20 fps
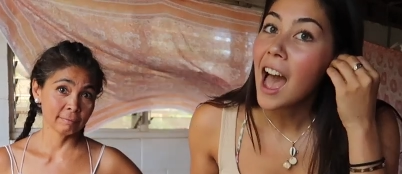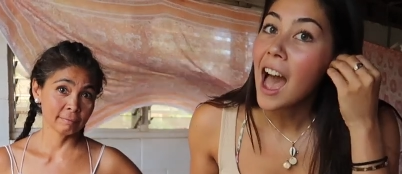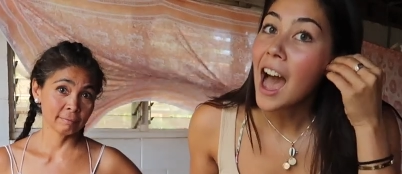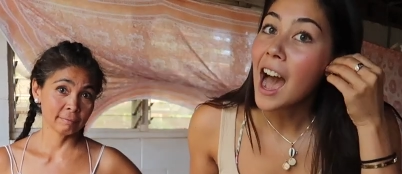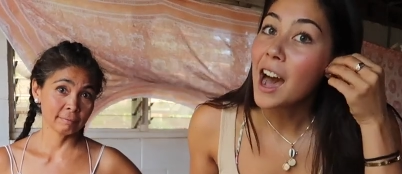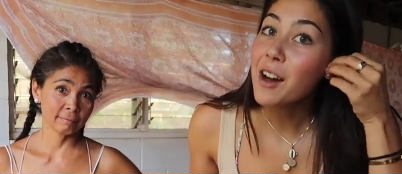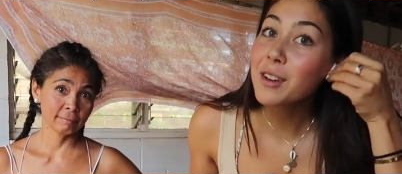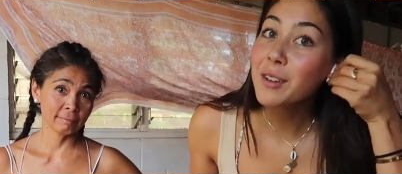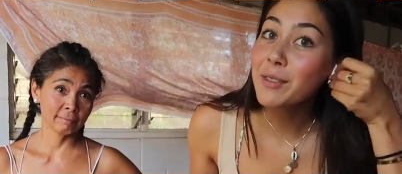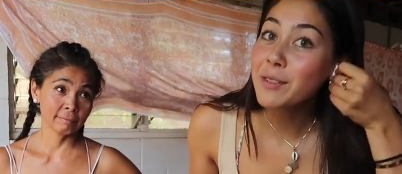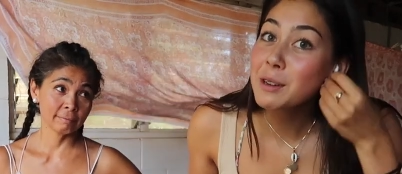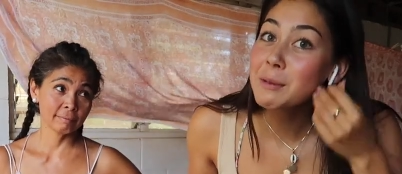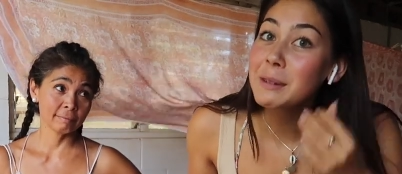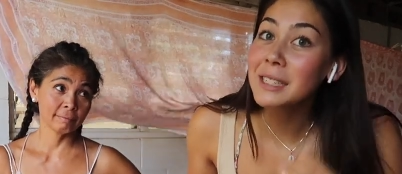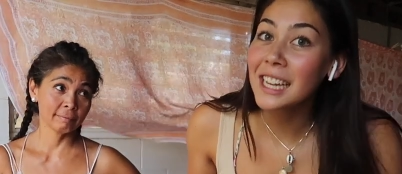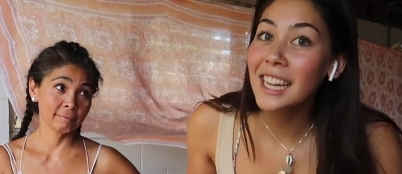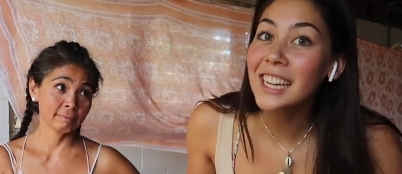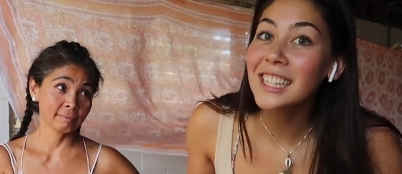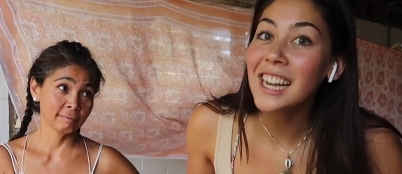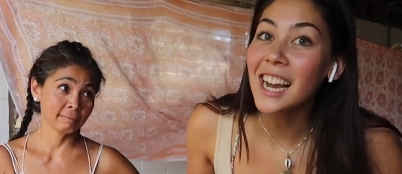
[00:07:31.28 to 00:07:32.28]
Speaker 1: how to film a
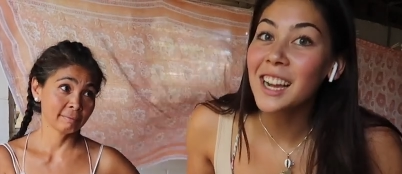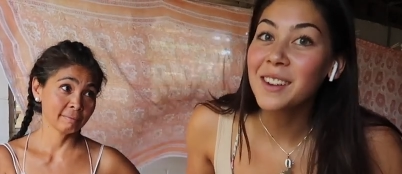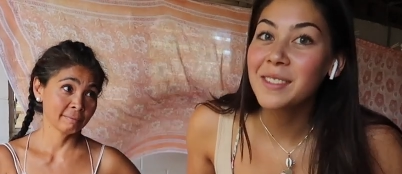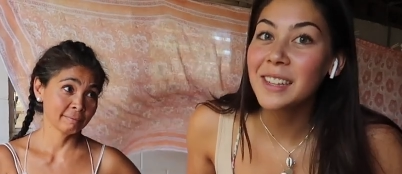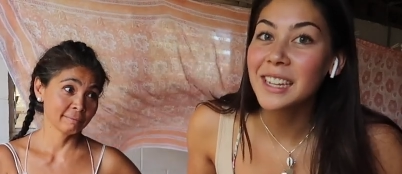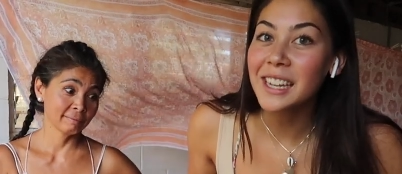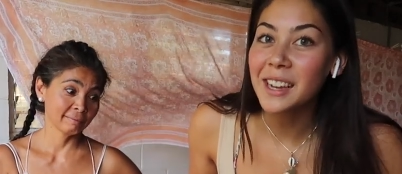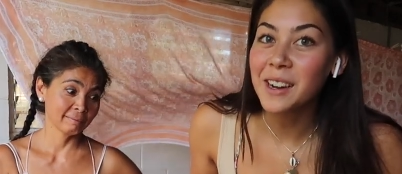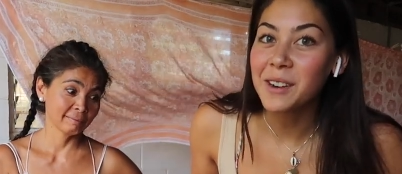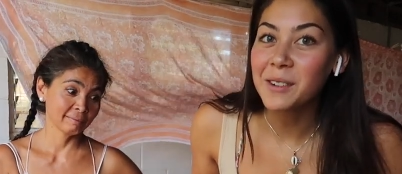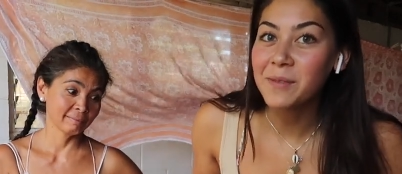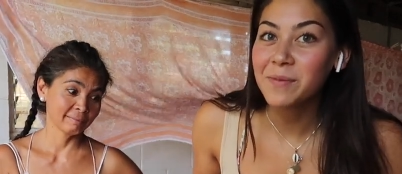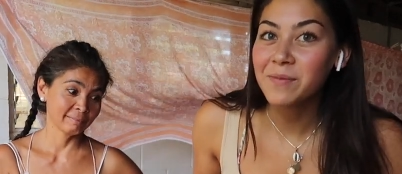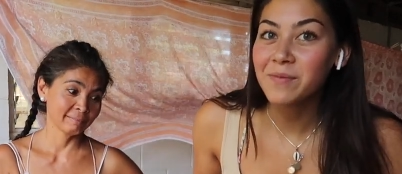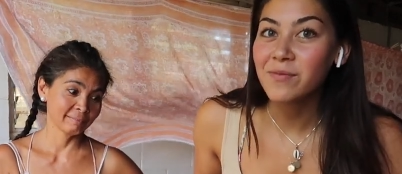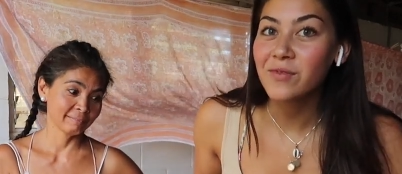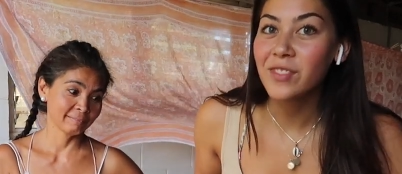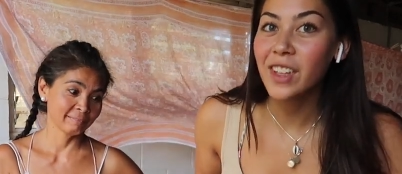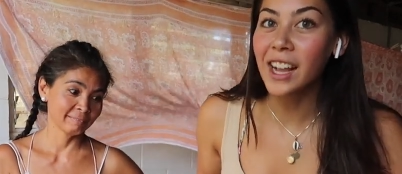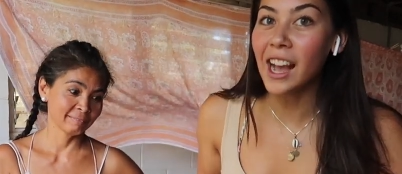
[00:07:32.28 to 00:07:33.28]
TikTok video.
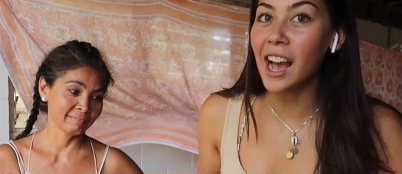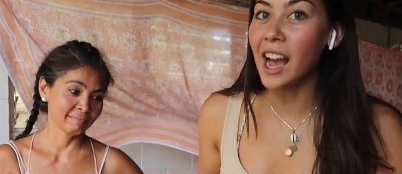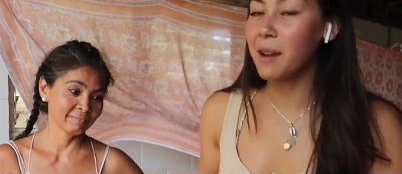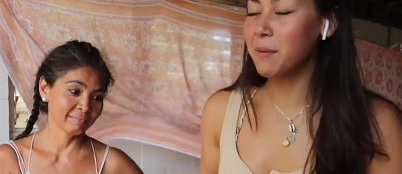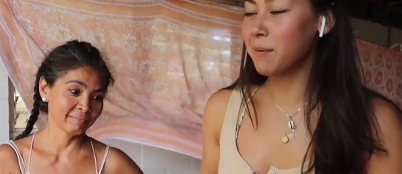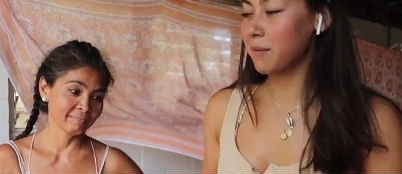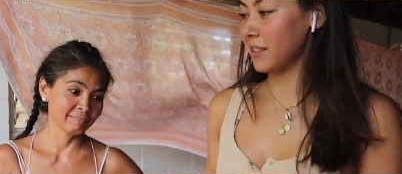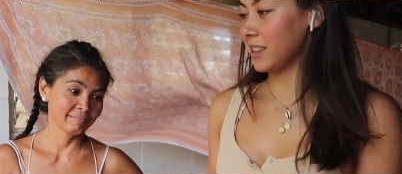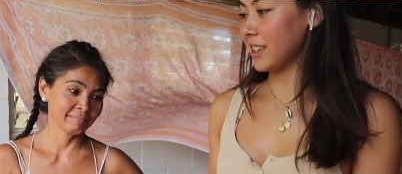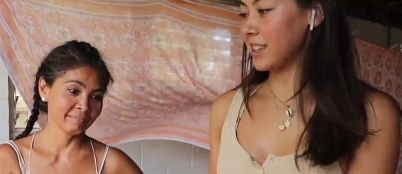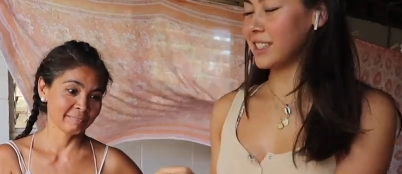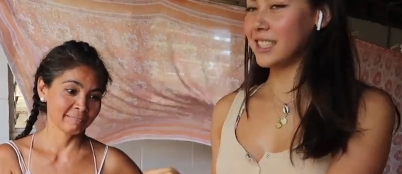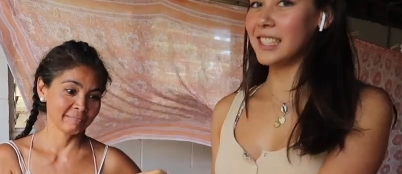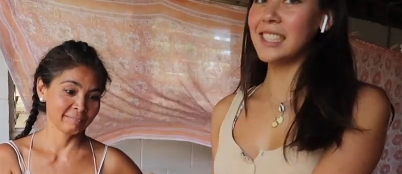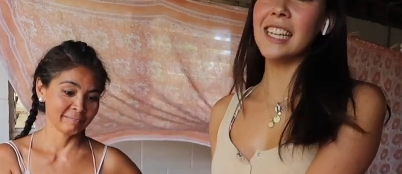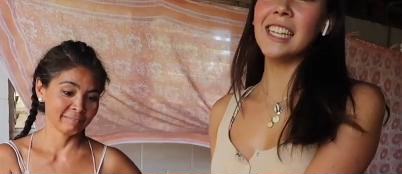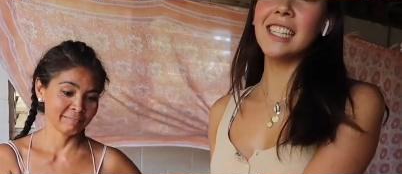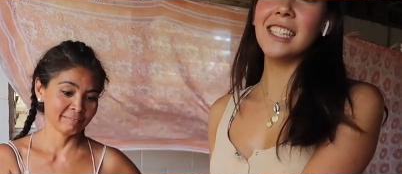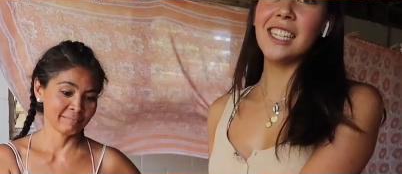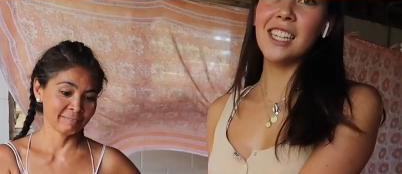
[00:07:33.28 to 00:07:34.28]
Like, I'm
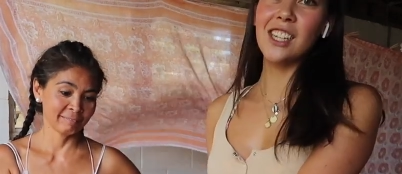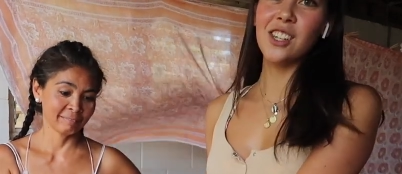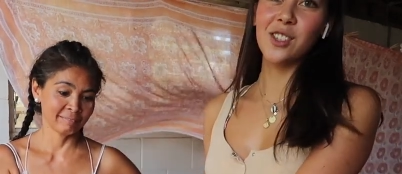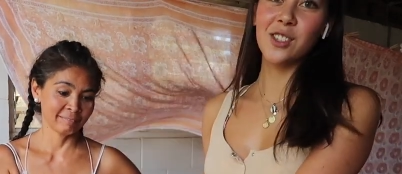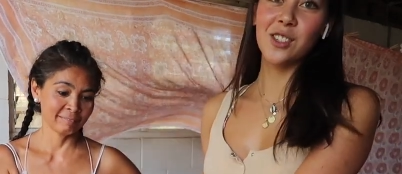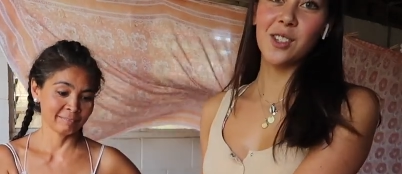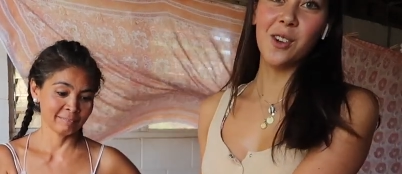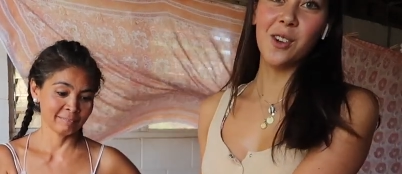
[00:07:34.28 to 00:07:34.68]
60 years